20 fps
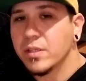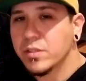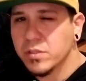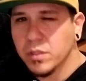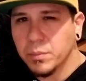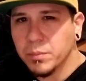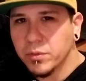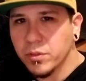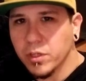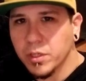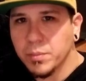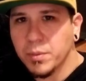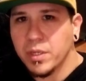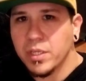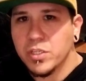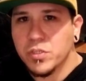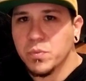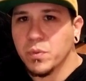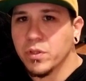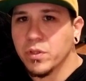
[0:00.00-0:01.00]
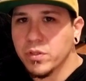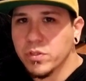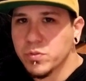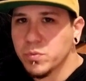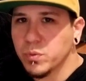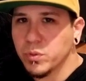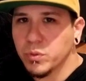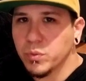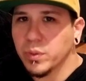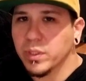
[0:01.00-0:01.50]
So let me talk about each one of those
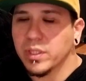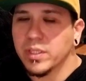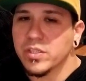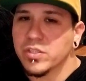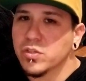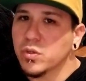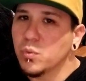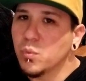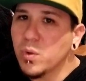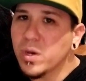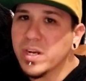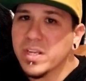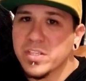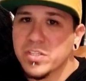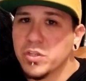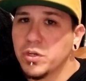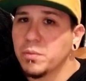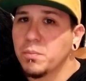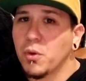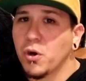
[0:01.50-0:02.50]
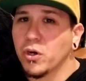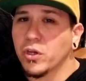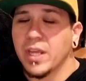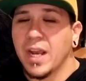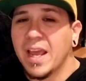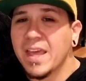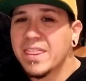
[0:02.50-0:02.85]
real quickly. So one, is there a market?